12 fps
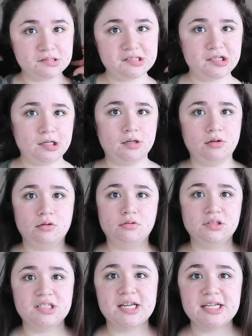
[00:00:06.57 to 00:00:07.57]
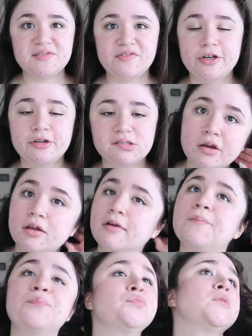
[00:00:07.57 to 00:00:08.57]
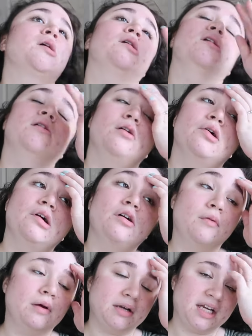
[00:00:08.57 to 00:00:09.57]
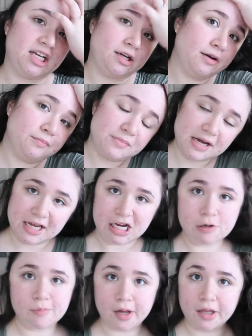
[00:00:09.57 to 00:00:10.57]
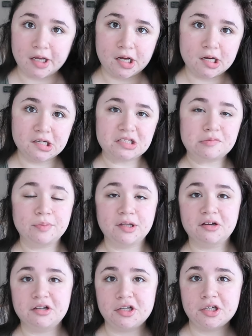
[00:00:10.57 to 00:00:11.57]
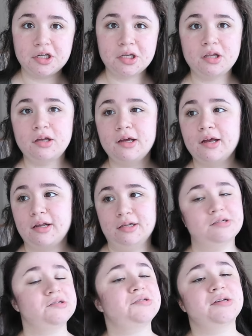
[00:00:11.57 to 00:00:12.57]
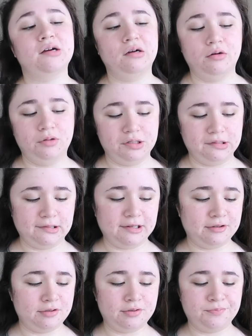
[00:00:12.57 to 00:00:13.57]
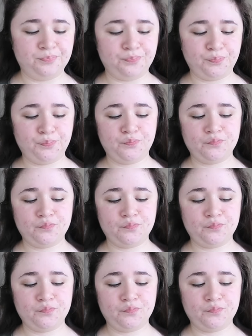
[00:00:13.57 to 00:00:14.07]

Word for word: So today's video, uh, I'm getting my hair balayaged blonde, and so um